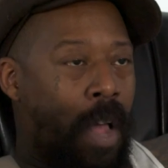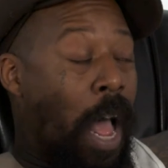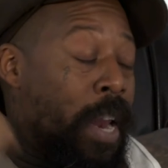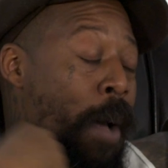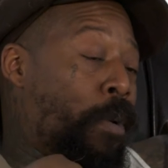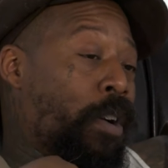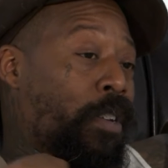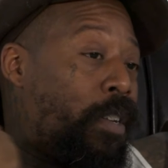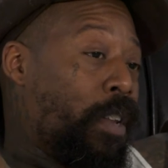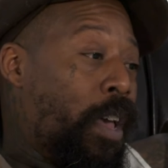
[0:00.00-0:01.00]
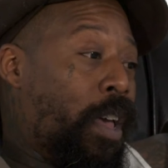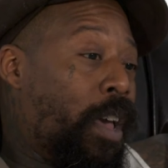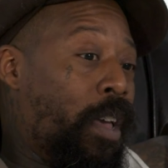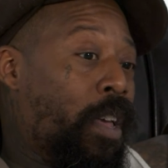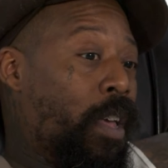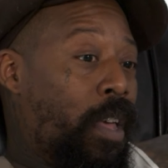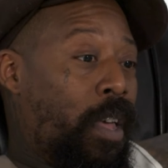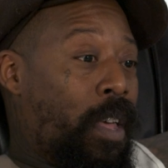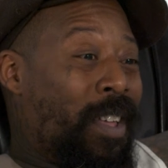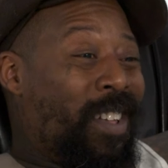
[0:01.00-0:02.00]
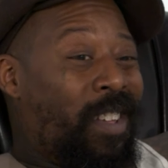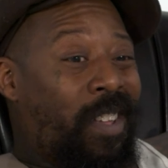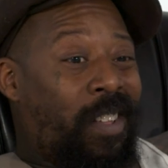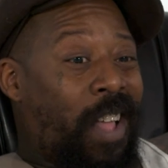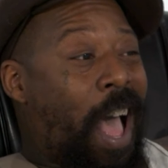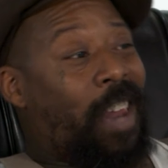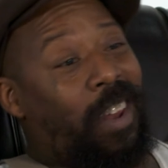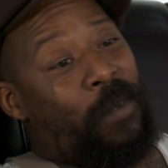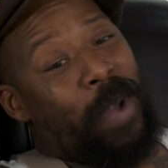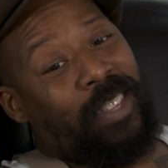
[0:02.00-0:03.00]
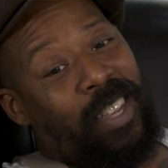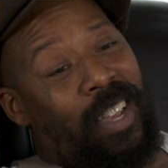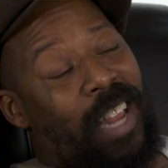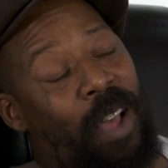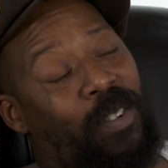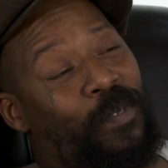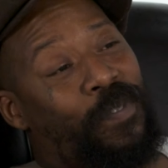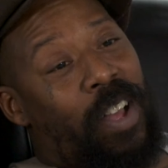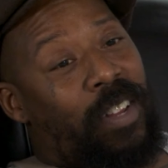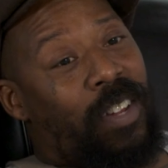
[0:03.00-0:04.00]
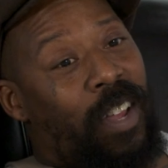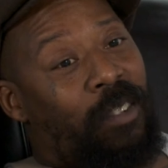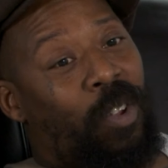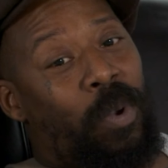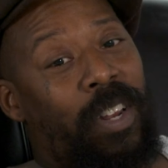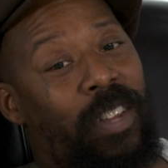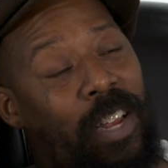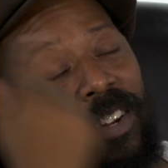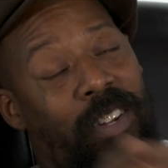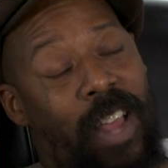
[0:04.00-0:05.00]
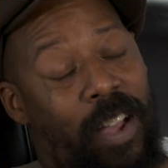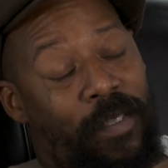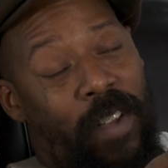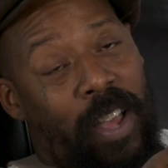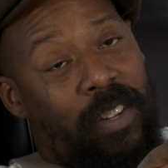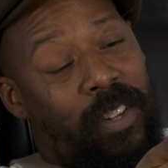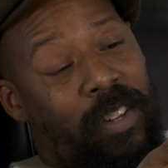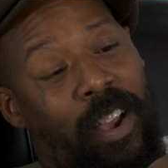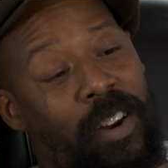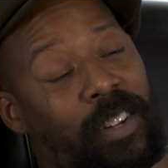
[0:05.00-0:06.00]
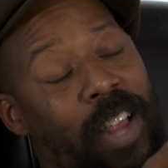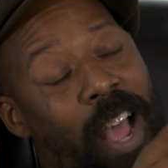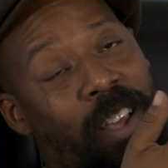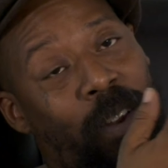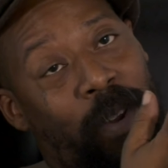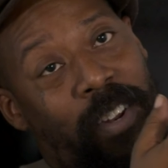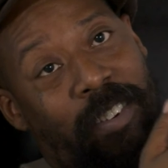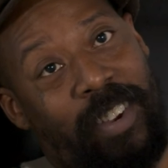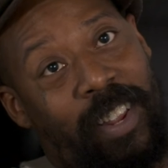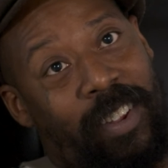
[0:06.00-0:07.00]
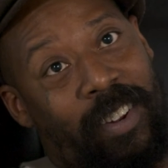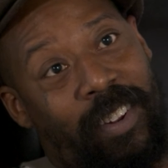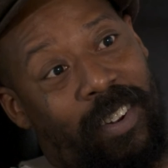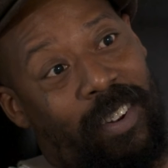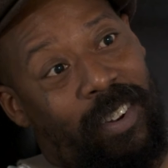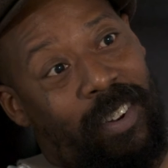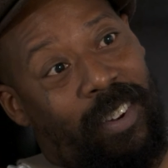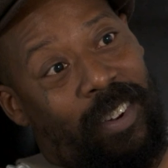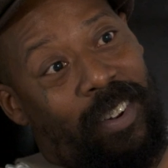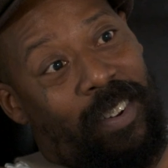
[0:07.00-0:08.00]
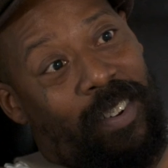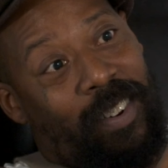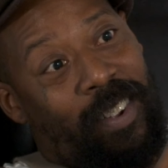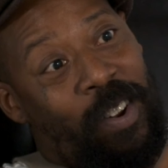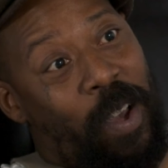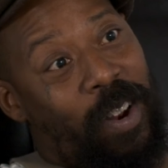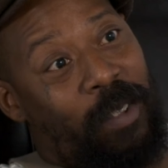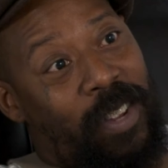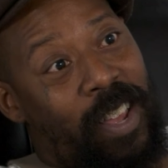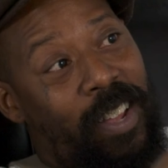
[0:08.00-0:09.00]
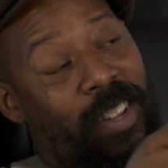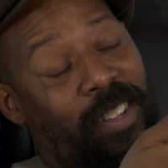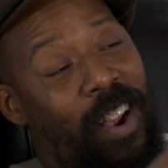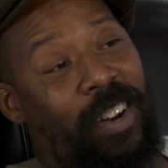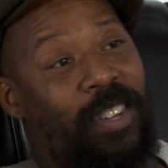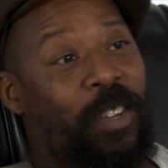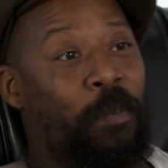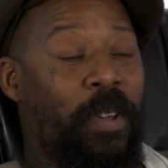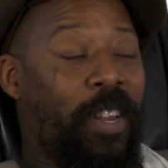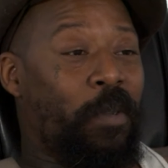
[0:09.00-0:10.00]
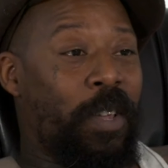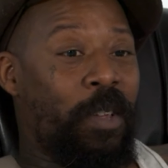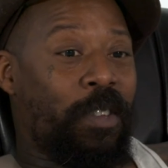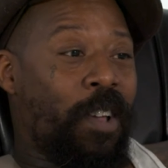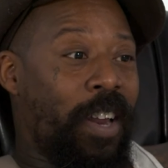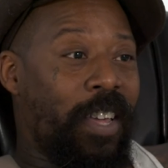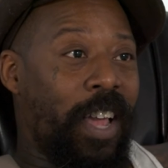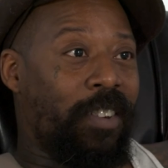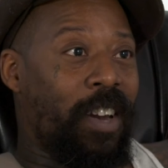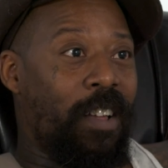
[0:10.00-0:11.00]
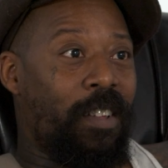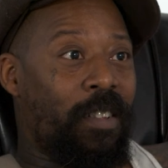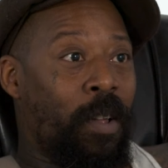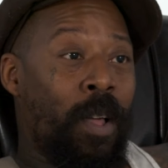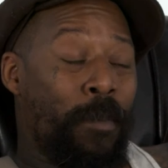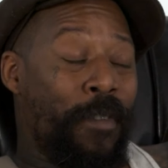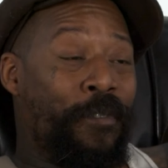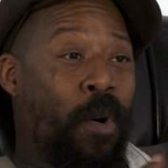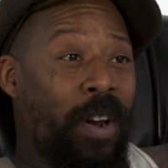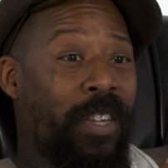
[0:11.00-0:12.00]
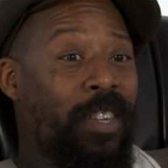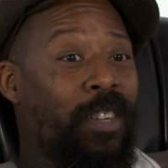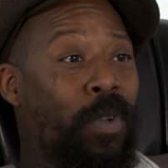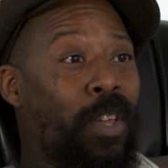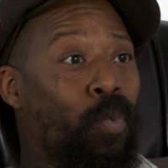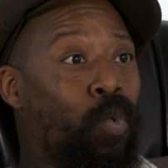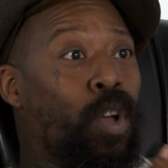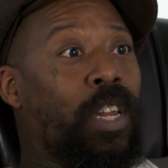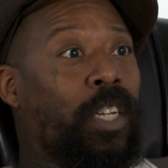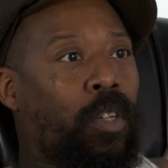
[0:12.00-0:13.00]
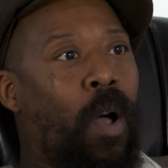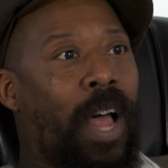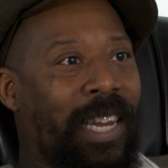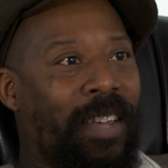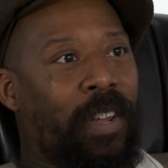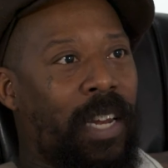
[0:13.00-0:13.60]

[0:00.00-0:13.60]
And I personally say, hey I love my teens. That was some fun stuff. 20s, I should have sacrificed. 30s, I could have been chilling. You know what I'm saying? Because 30s is pretty when you started catching on. But 40s is when you really start living